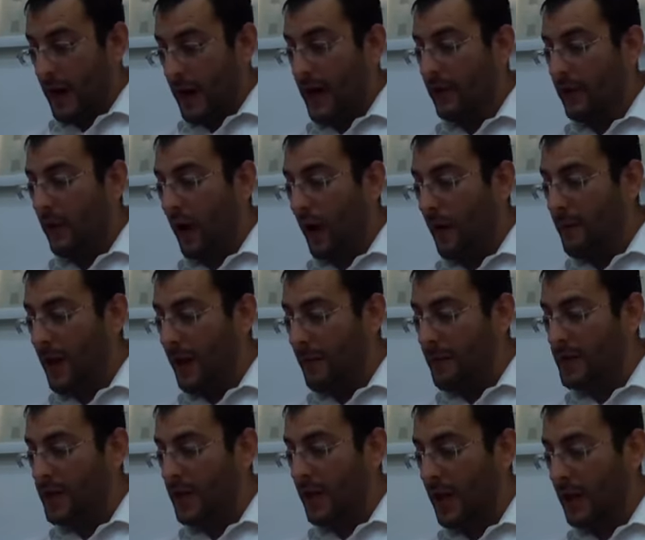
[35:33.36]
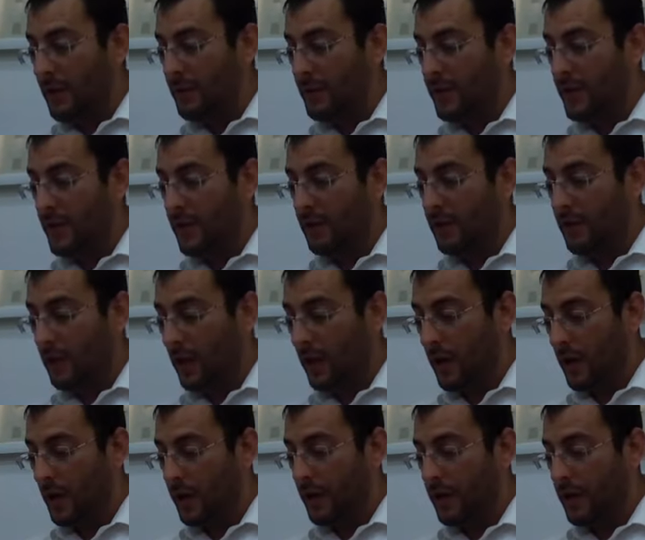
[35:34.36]
Chad Oma Mishayimso
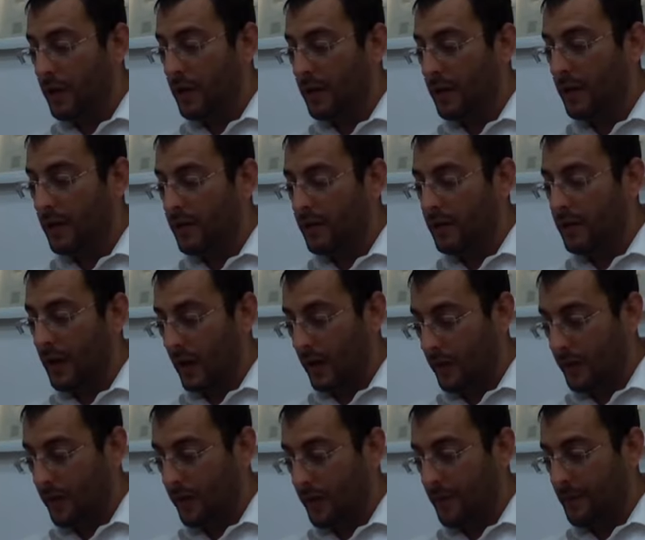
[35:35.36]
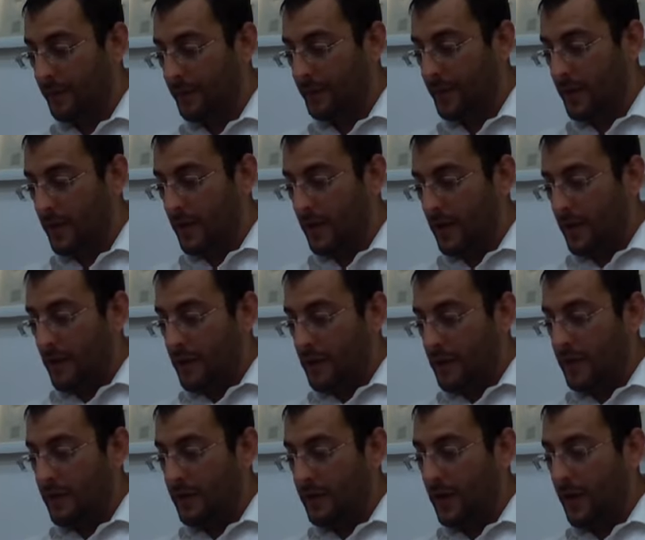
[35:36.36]
Loi Dalyo.
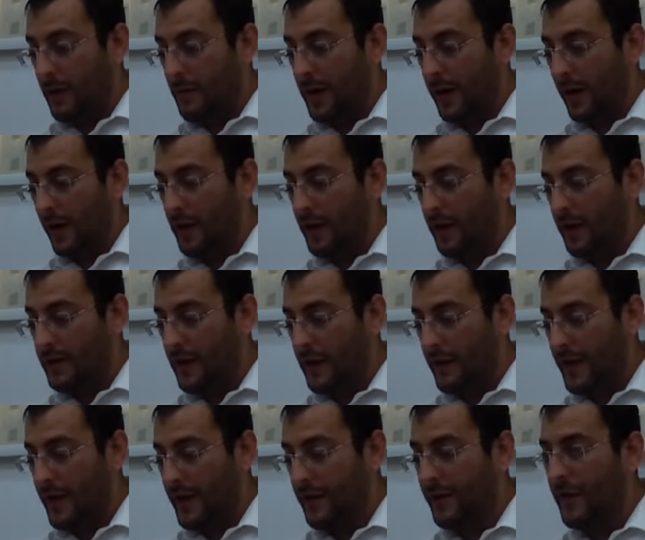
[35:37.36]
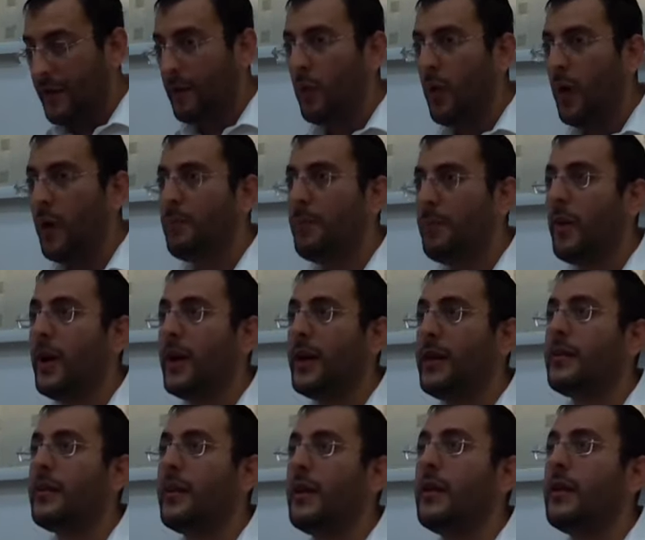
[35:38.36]
So there's machloikas over here. From what
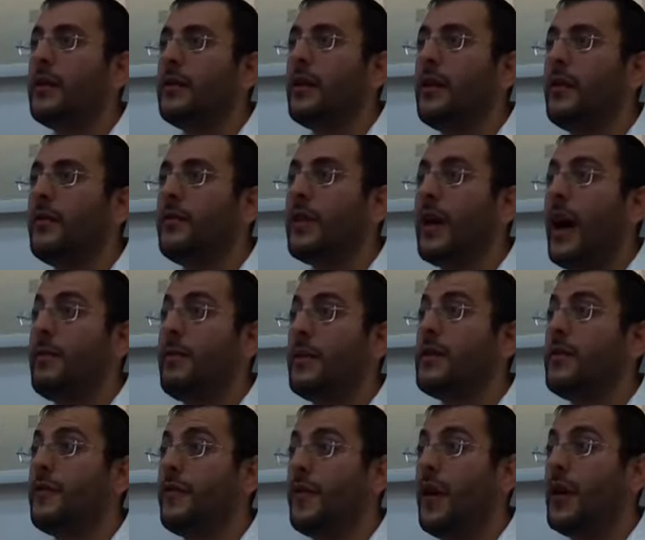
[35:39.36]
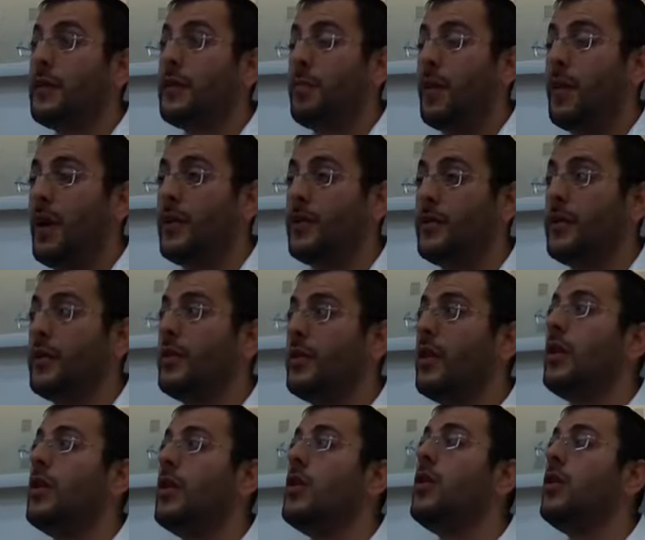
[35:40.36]
point in time does the first person
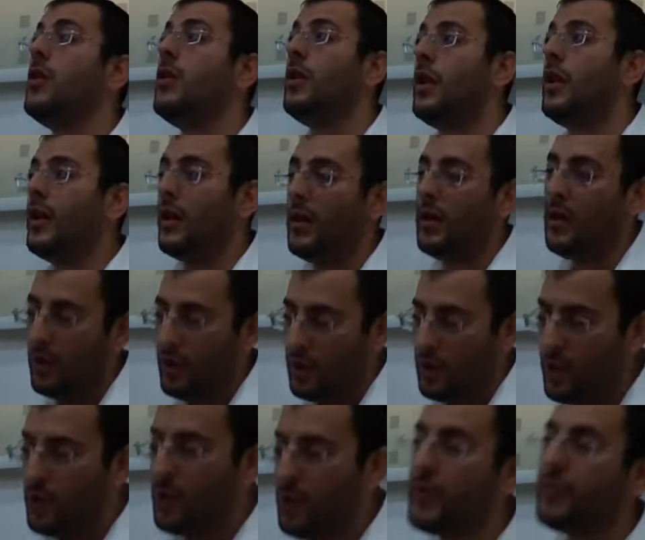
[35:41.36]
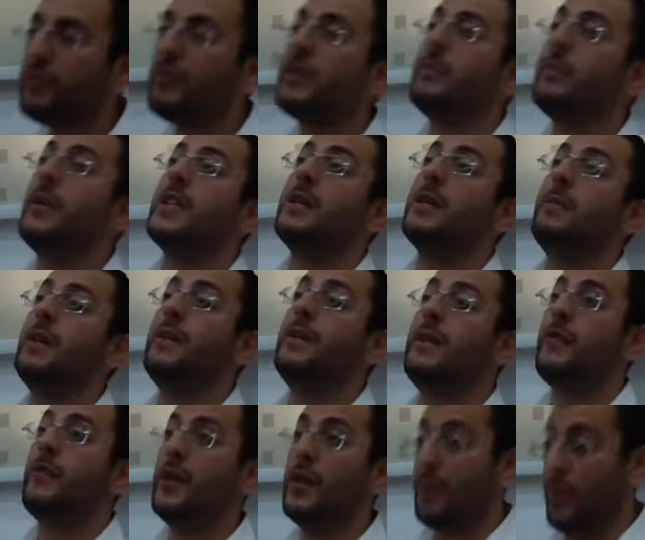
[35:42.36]
lose
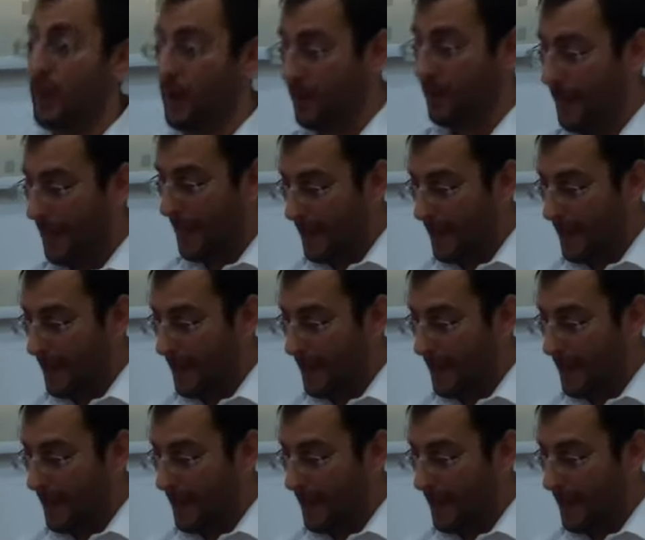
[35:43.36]
responsibility for the bor?